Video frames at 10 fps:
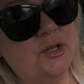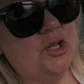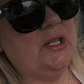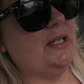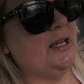
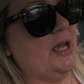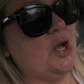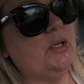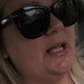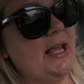shits and
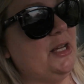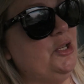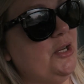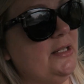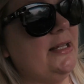giggles, I
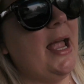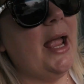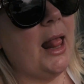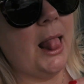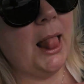guess you can say.